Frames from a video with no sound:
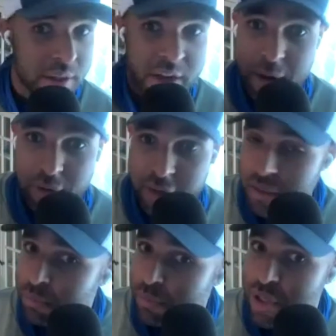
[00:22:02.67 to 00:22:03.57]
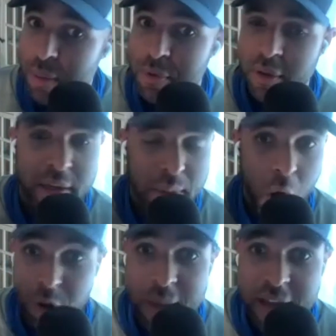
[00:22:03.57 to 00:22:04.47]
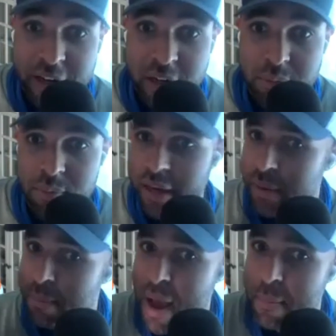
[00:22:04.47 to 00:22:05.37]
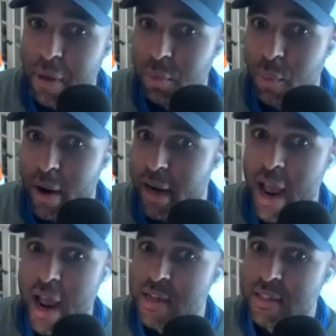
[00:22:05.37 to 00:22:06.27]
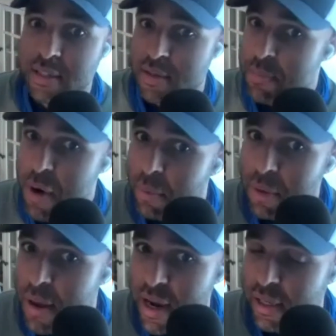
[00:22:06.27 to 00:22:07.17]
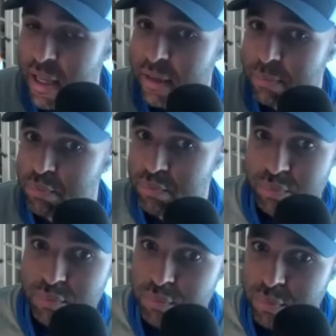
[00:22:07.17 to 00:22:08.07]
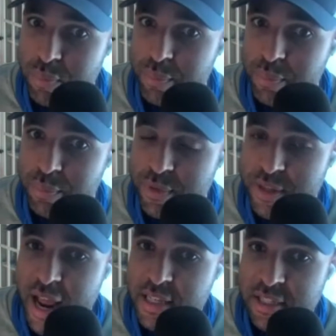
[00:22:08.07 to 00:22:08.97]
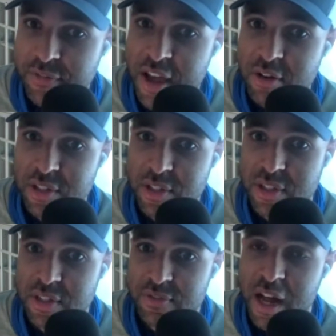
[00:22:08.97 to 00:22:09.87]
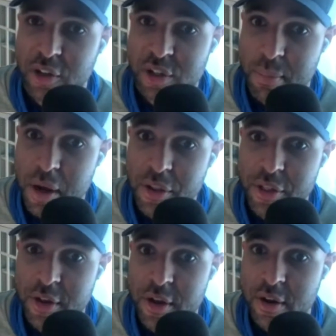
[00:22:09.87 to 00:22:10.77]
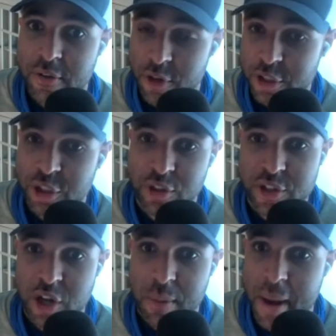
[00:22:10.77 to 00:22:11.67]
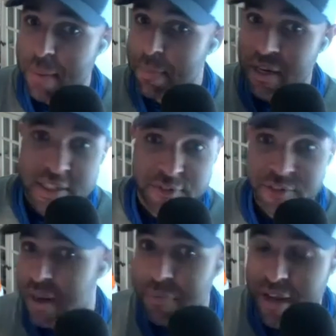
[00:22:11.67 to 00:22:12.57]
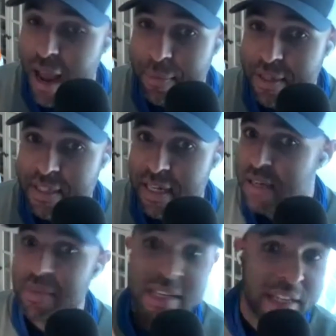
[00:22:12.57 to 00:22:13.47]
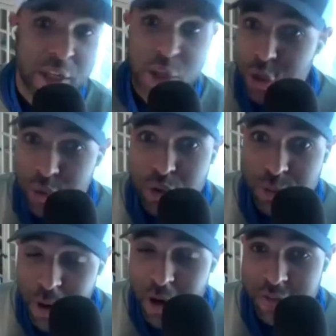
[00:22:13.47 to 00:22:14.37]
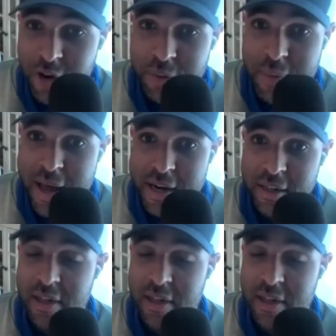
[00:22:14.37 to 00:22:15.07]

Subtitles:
about like automatic, like Matt Mullenweg has, they probably pay like tens of thousands of dollars a month for insurance on Matt, because if something happens to him, he's like a huge part of automatic.